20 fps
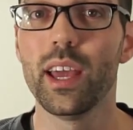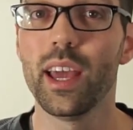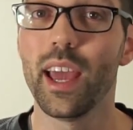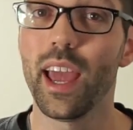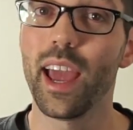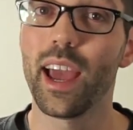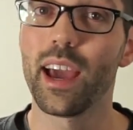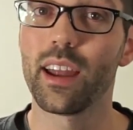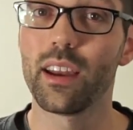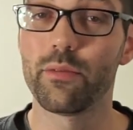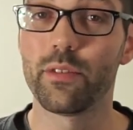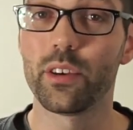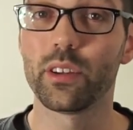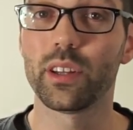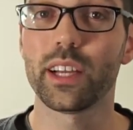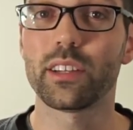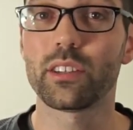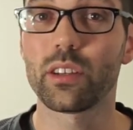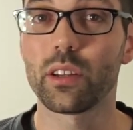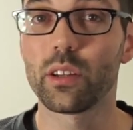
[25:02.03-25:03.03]
And if you'd
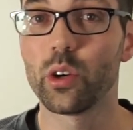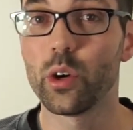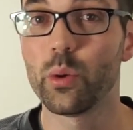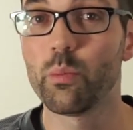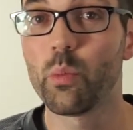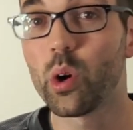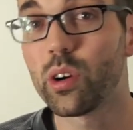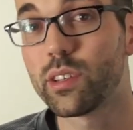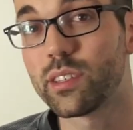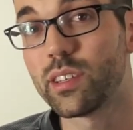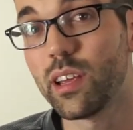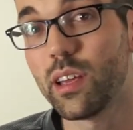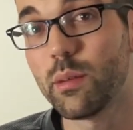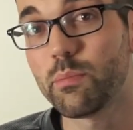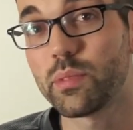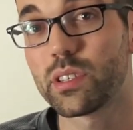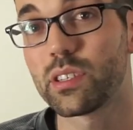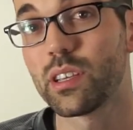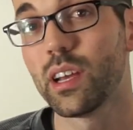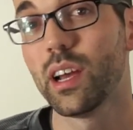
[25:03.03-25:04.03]
like to learn more
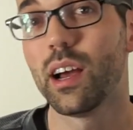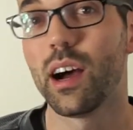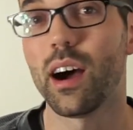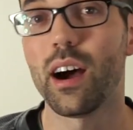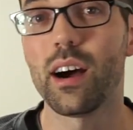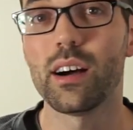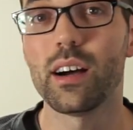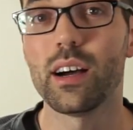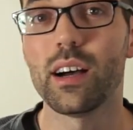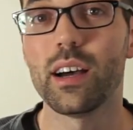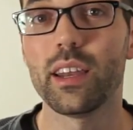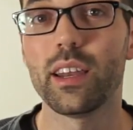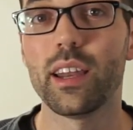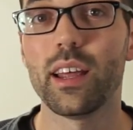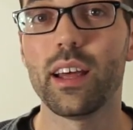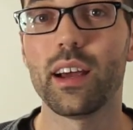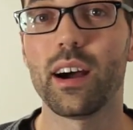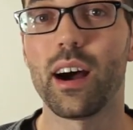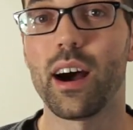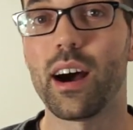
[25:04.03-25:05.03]
tips on
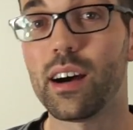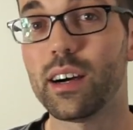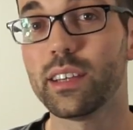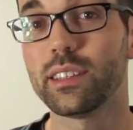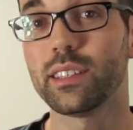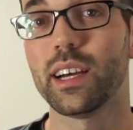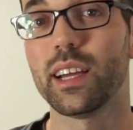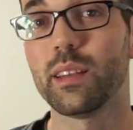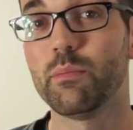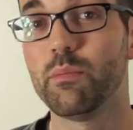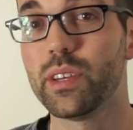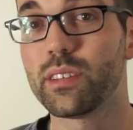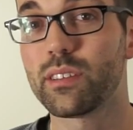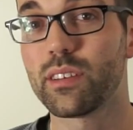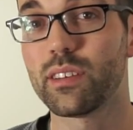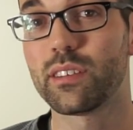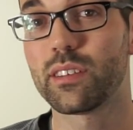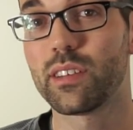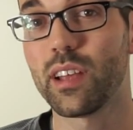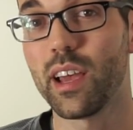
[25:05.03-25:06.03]
online
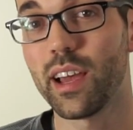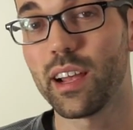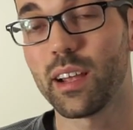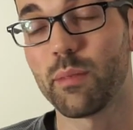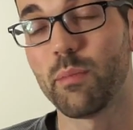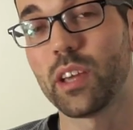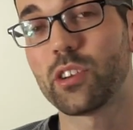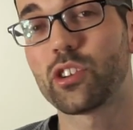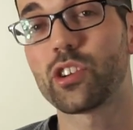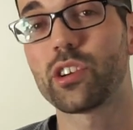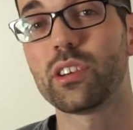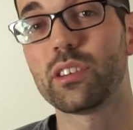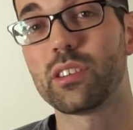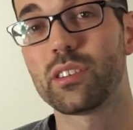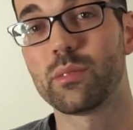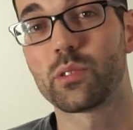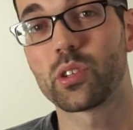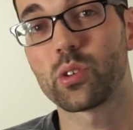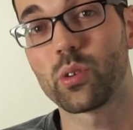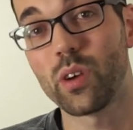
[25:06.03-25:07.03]
business tech, make sure you
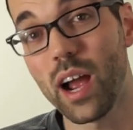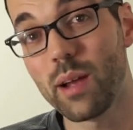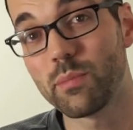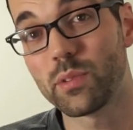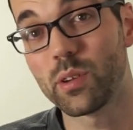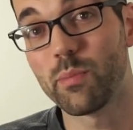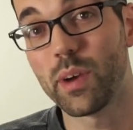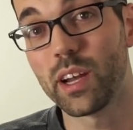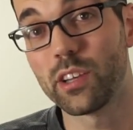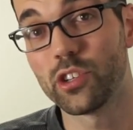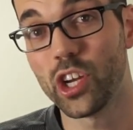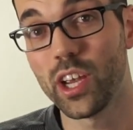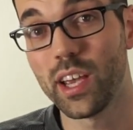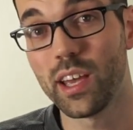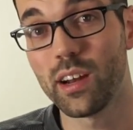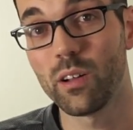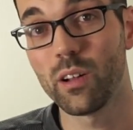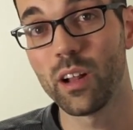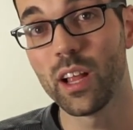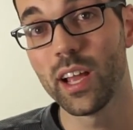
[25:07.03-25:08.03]
subscribe to my
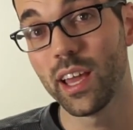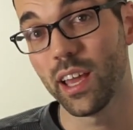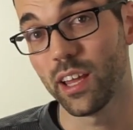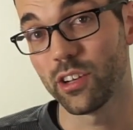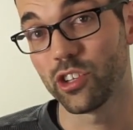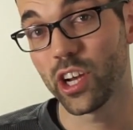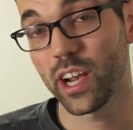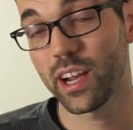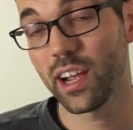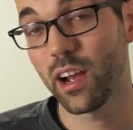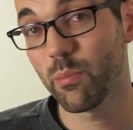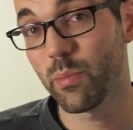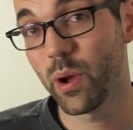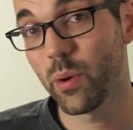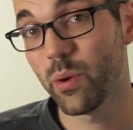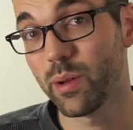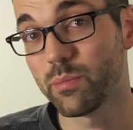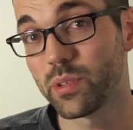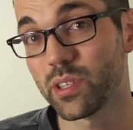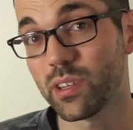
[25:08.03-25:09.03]
channel and check out my
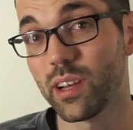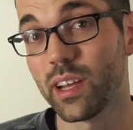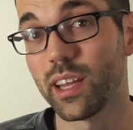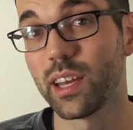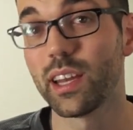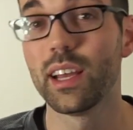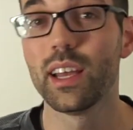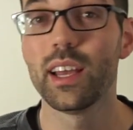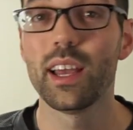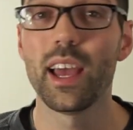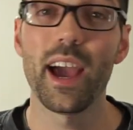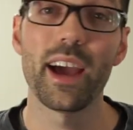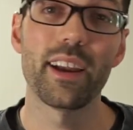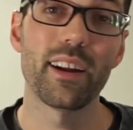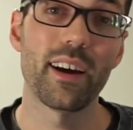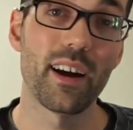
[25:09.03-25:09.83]
website at